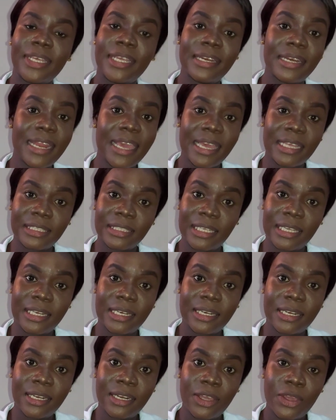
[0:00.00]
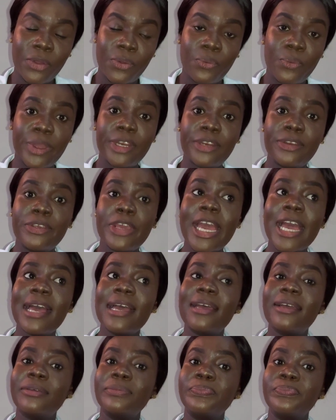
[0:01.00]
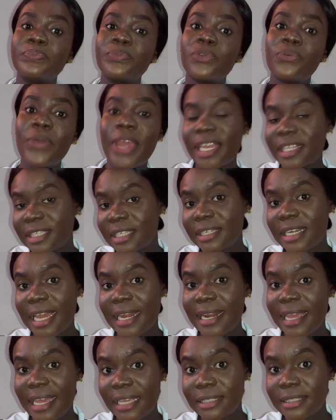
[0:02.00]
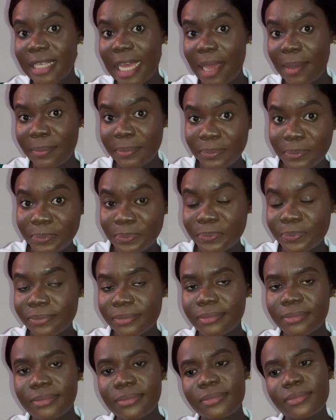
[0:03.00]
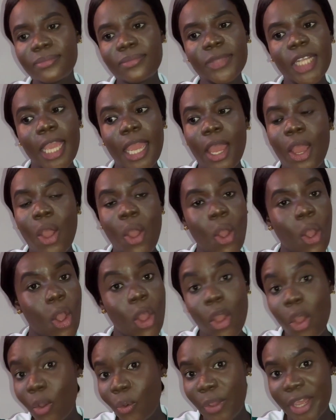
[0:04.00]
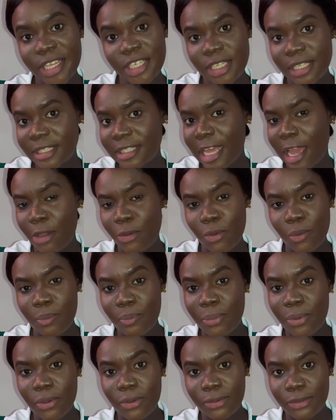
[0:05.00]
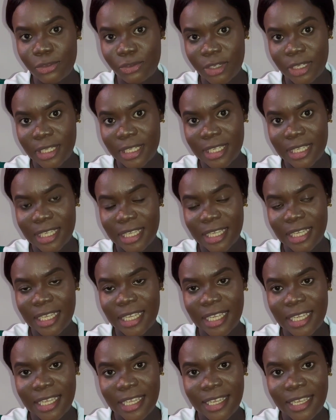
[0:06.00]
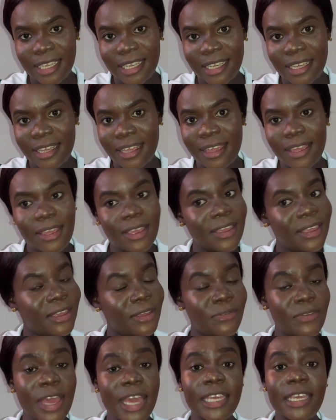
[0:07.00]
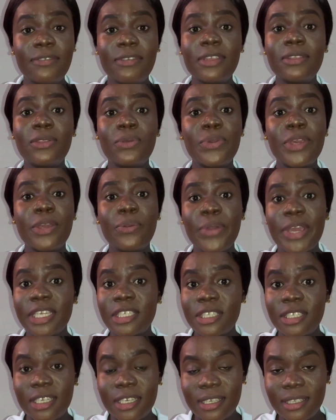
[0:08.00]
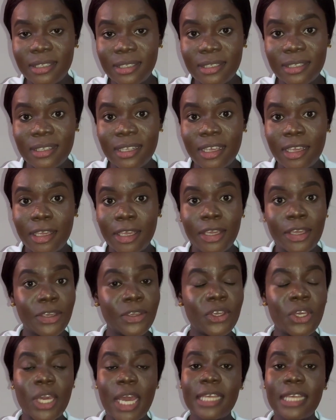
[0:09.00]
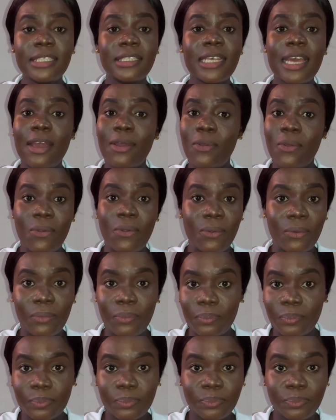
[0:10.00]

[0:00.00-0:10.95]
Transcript: in nursing, when you are writing an exam, all questions are compulsory. If you are given 3 questions, you answer all.